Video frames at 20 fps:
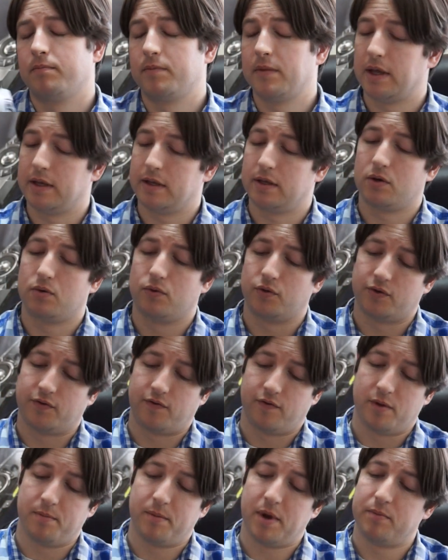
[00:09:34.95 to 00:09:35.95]
that goes
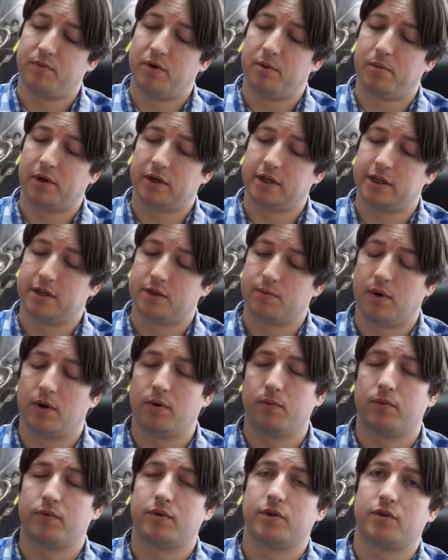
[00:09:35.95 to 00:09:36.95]
for the memory bus as well,